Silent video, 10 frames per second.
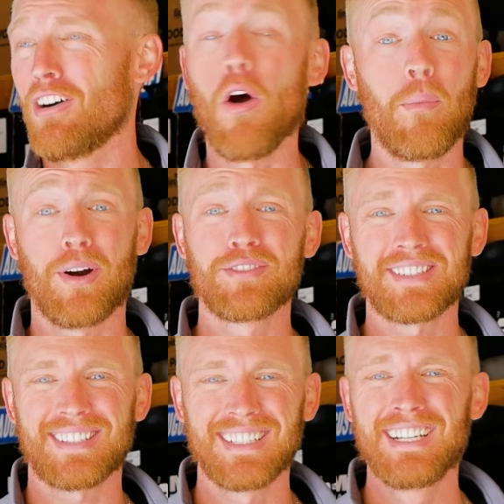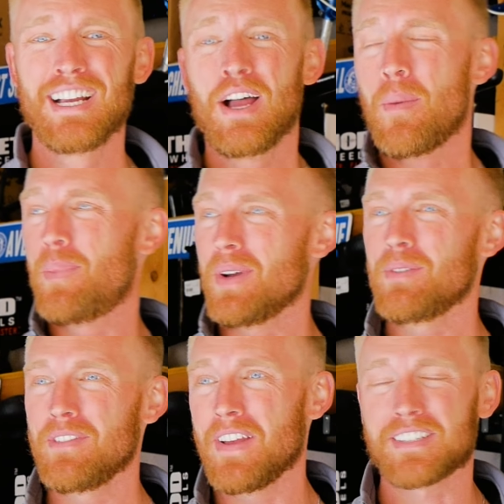Almost. But
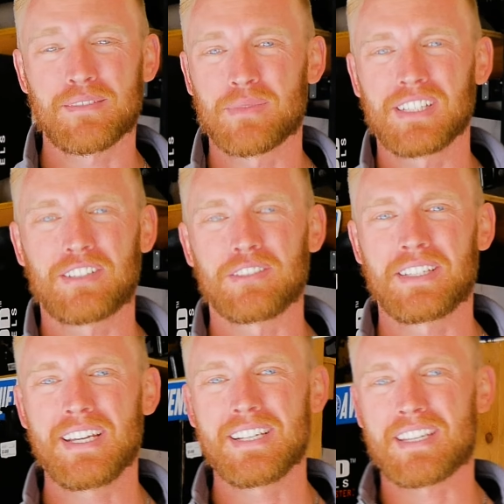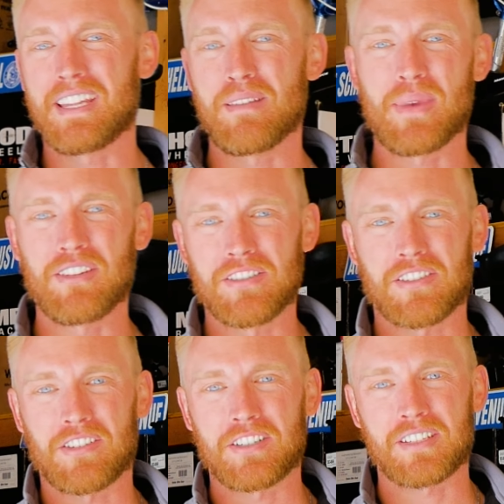we've had some really cold days, and the mountains
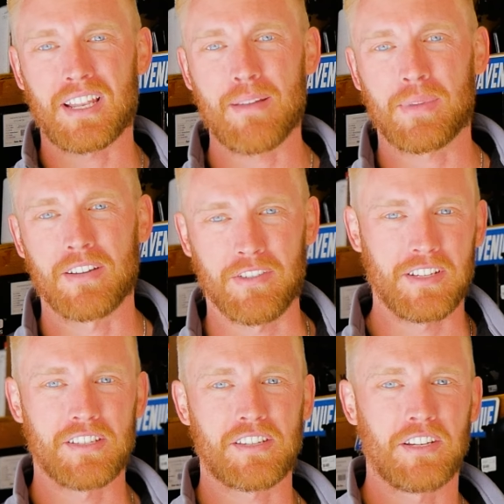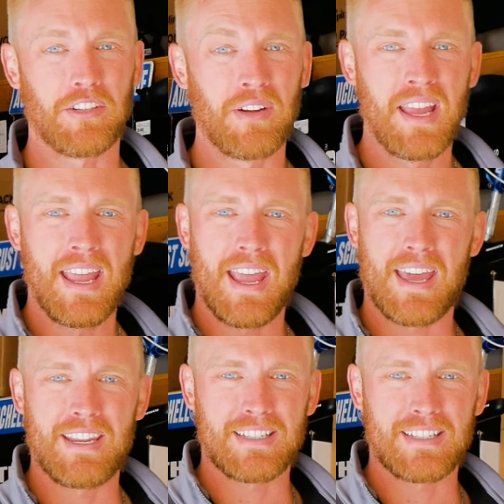are slap covered in snow, and